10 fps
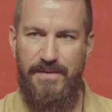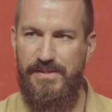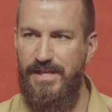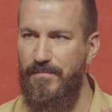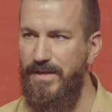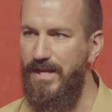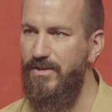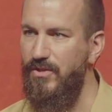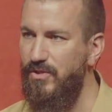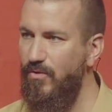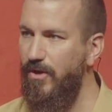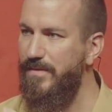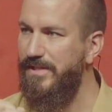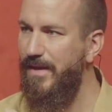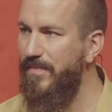him stepping into the
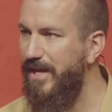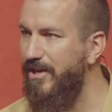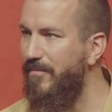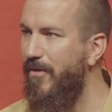storm and stepping into